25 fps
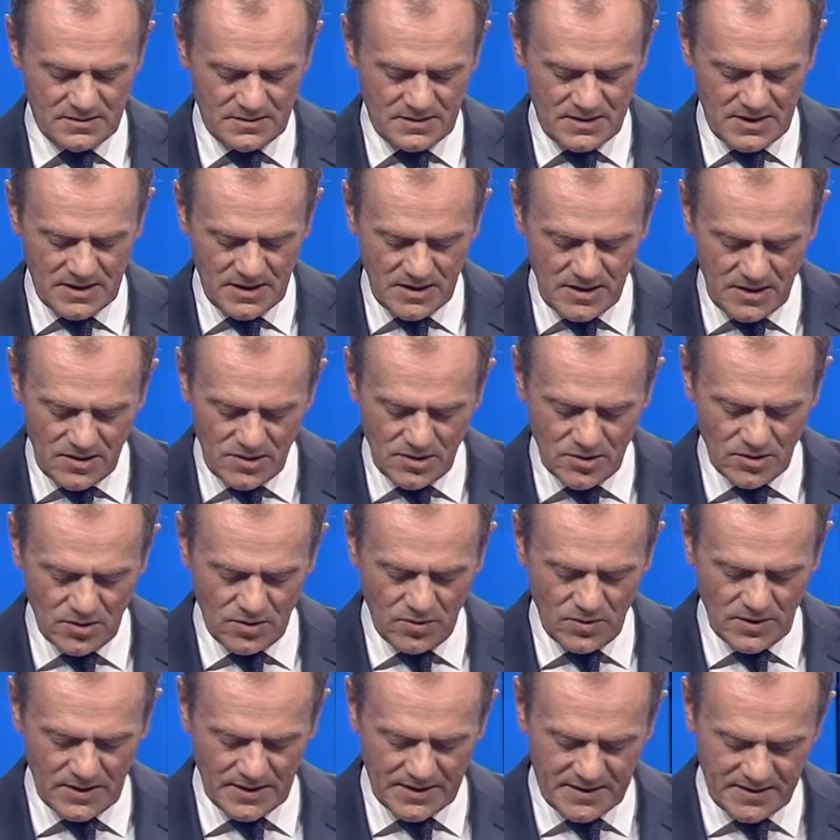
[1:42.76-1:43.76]
the
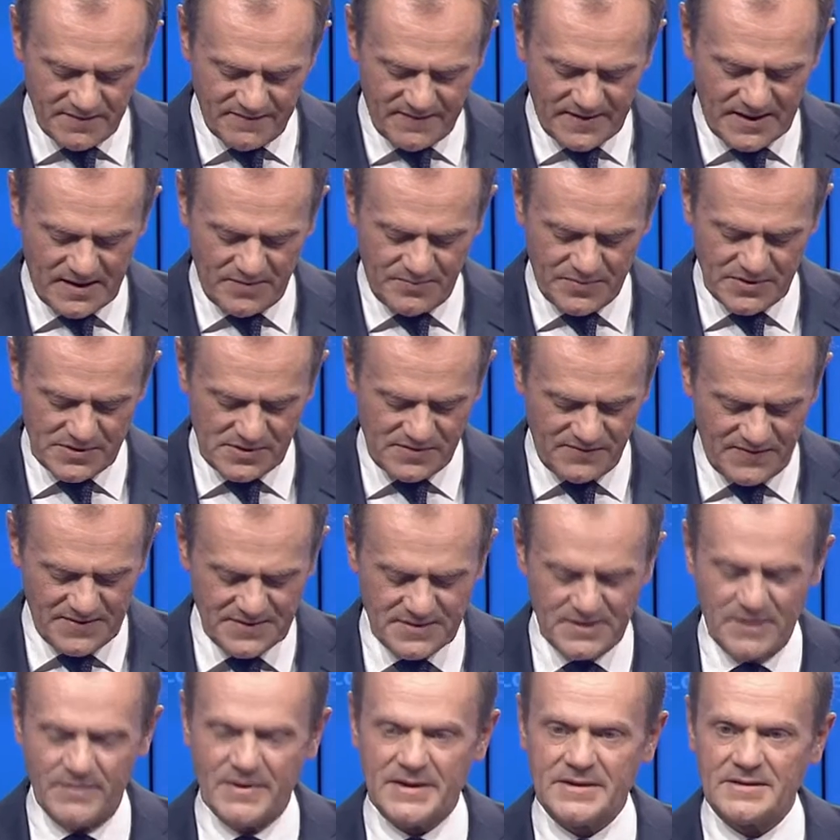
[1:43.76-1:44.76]
EU will give up its
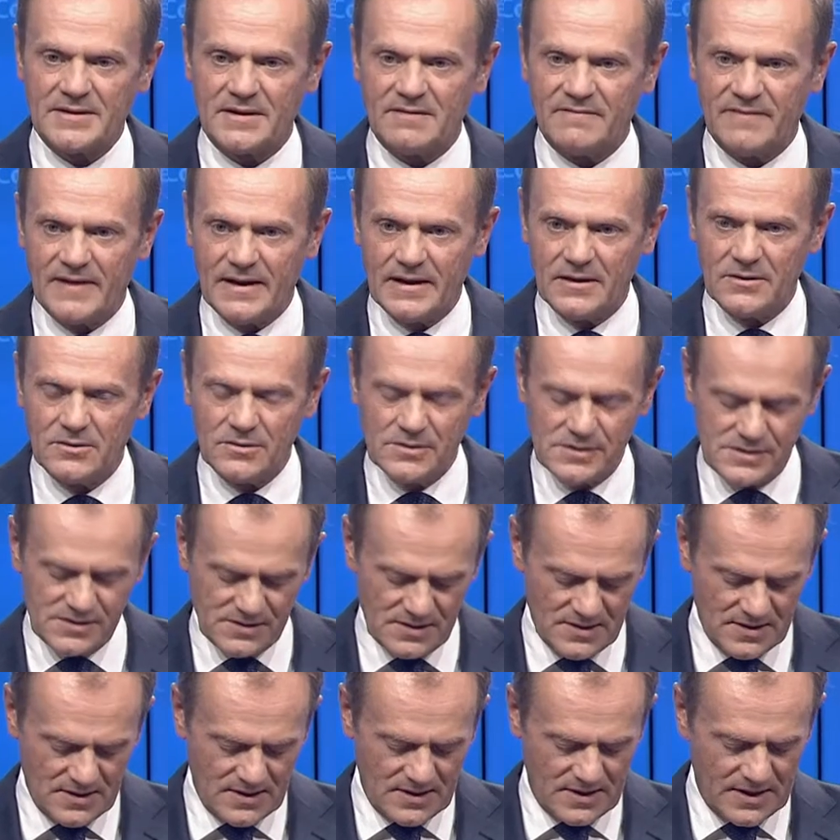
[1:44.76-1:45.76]
fundamental
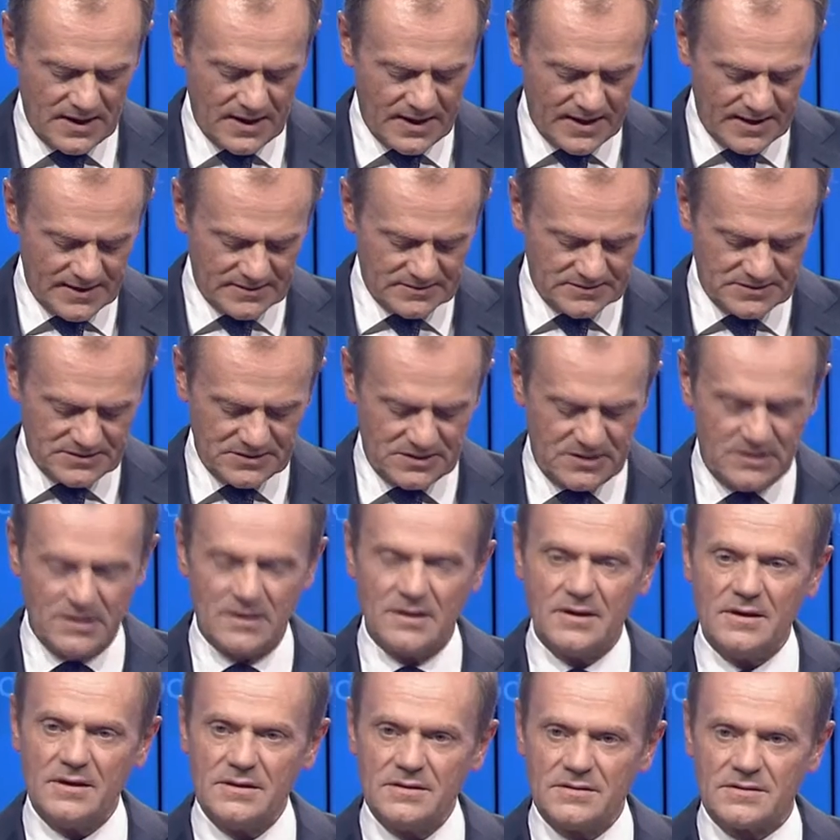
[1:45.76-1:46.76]
values and
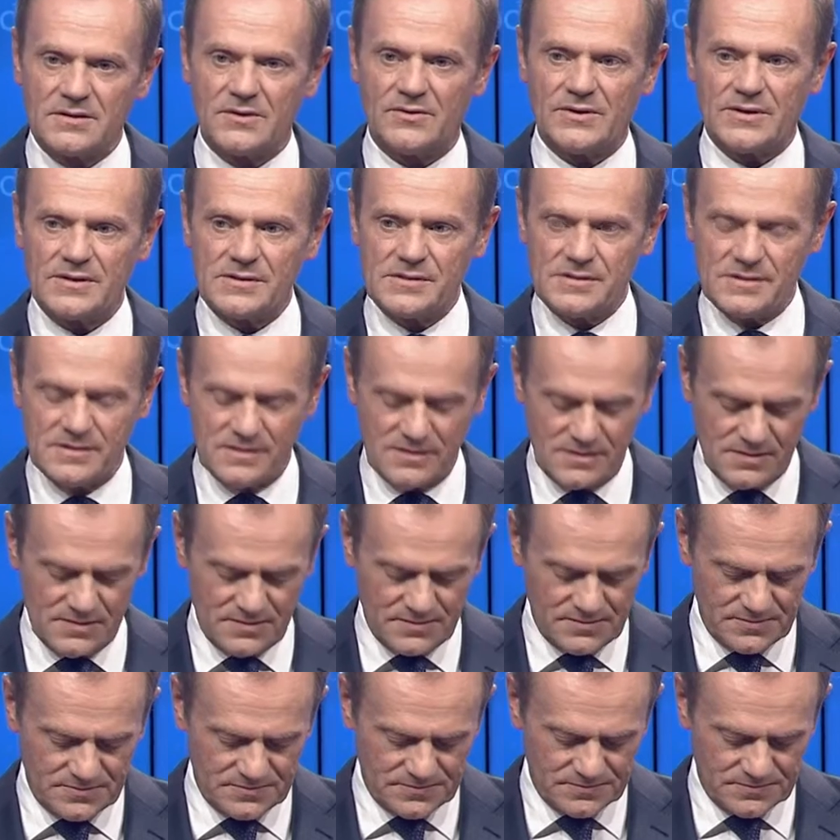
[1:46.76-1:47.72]
key interests.